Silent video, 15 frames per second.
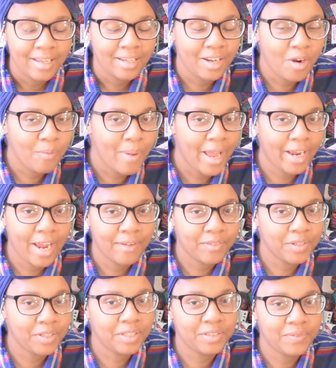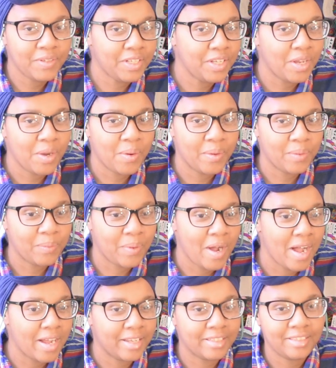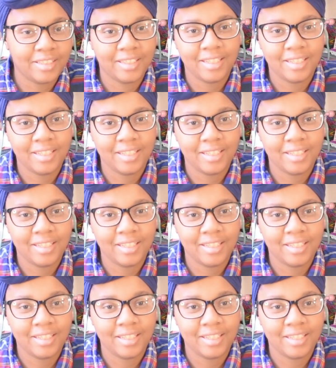go back after this video and watch